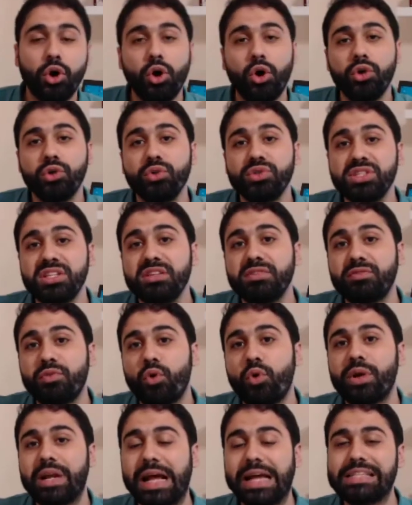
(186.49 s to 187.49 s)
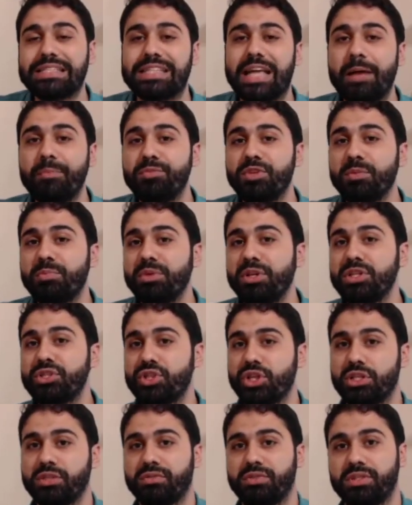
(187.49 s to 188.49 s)
or using 4 SMTP
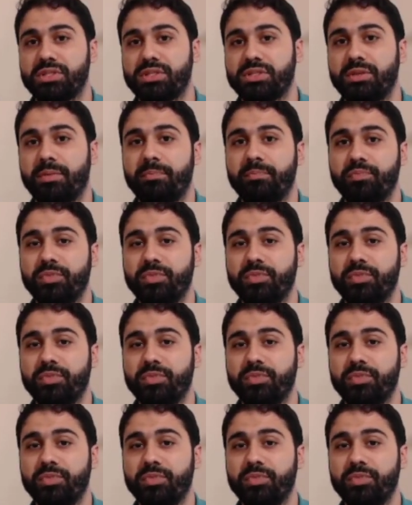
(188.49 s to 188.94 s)
servers.